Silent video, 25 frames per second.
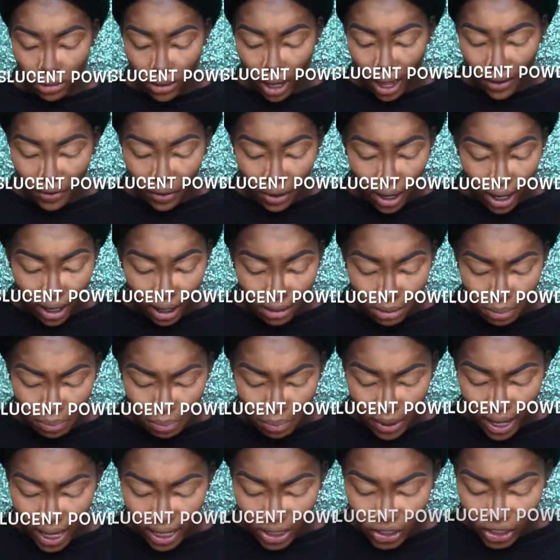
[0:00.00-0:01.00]
I feel like I'm
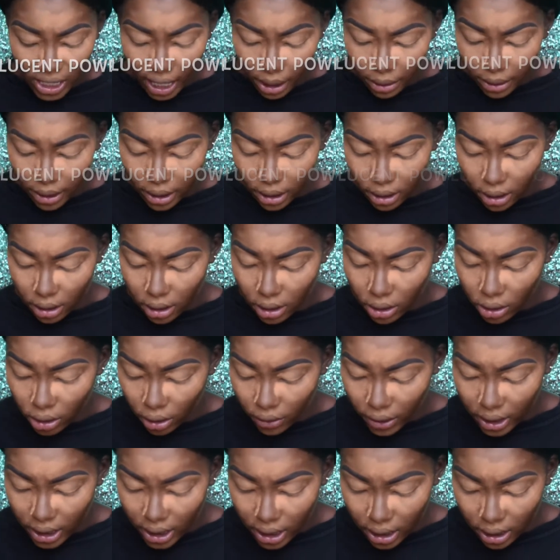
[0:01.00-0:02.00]
bare shouting.
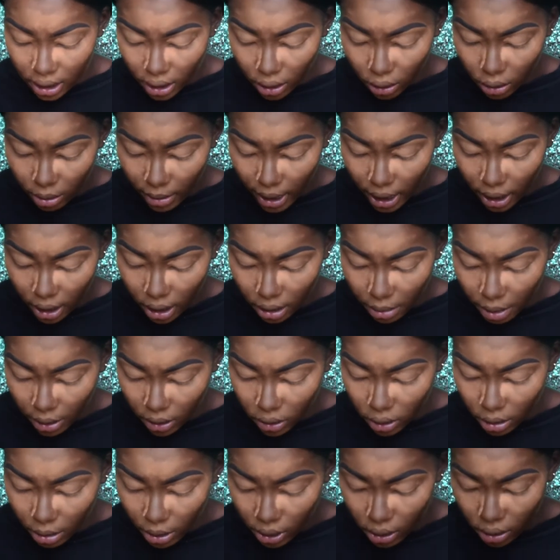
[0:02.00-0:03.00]
Sorry, Scissor, you're making a
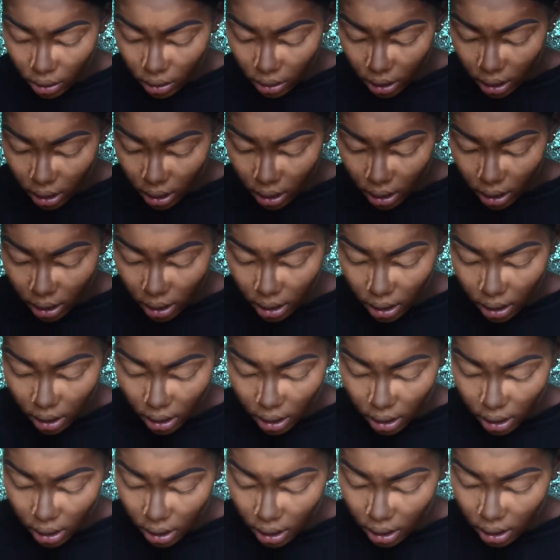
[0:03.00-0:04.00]
bit too much noise.
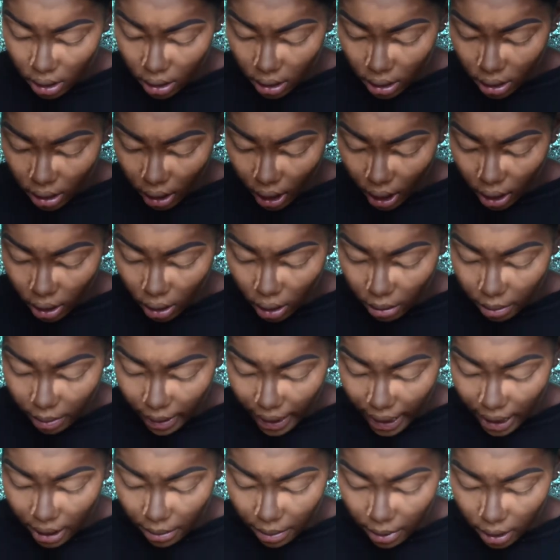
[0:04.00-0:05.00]
Okay, you can
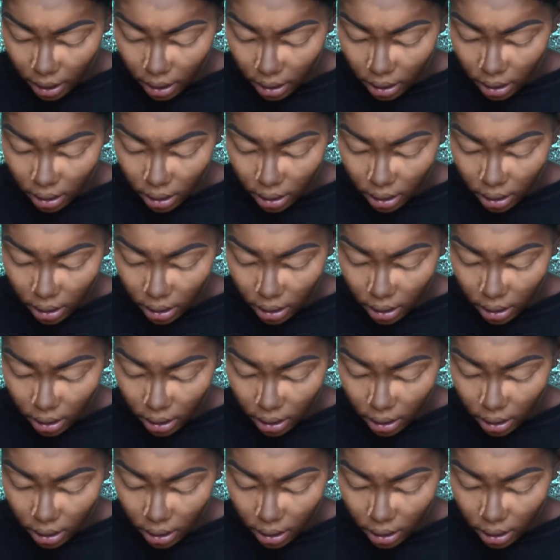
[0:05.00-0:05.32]
play, but...